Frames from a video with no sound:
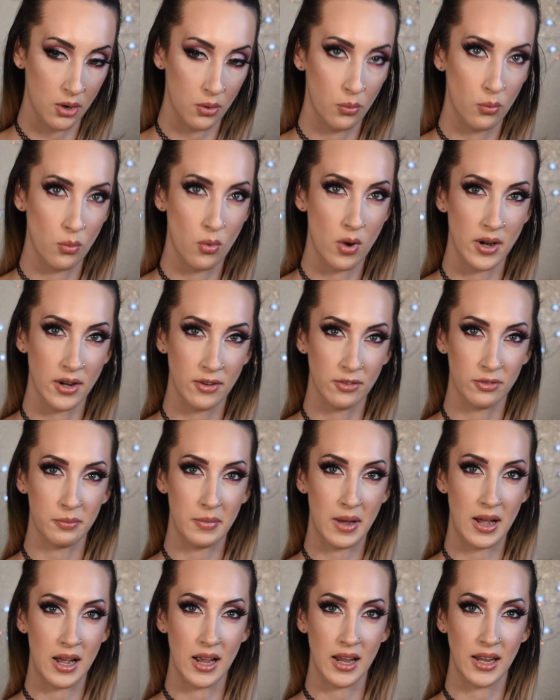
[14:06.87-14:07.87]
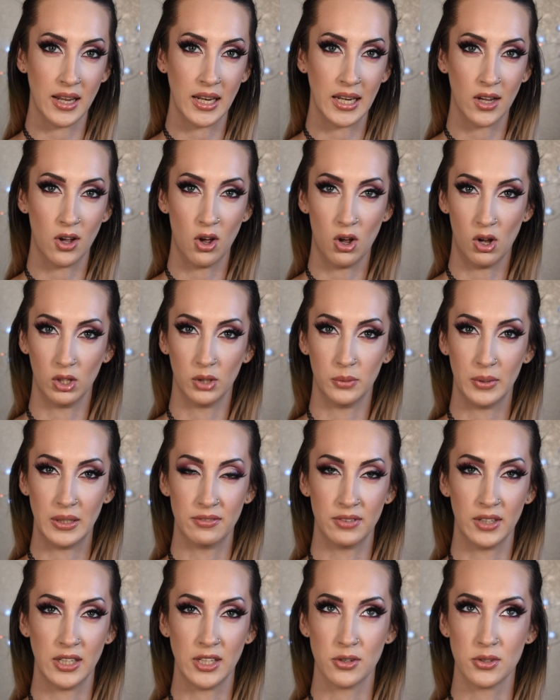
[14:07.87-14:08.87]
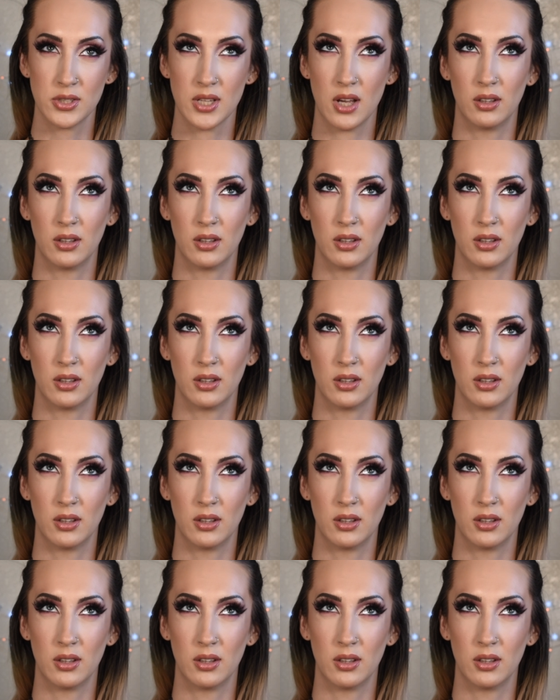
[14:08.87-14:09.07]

one of my Halloween videos.